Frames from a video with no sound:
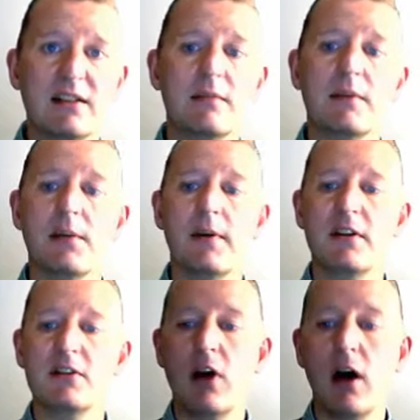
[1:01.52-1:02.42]
tell us something about
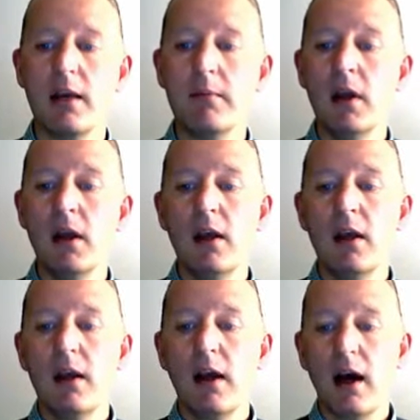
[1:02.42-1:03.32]
the time,
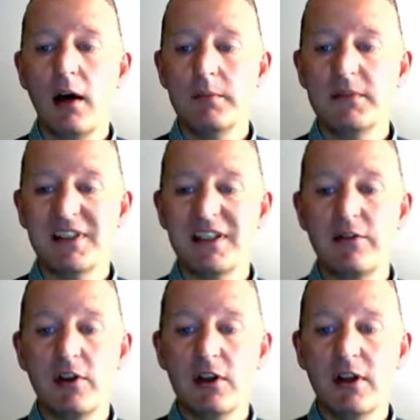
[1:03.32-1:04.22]

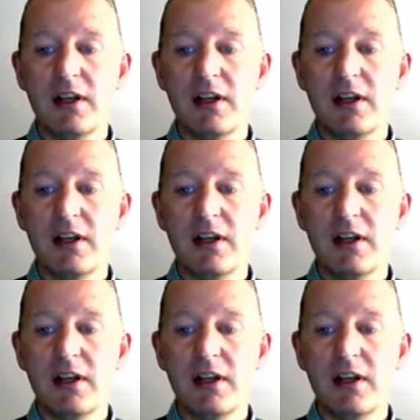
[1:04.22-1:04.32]
significant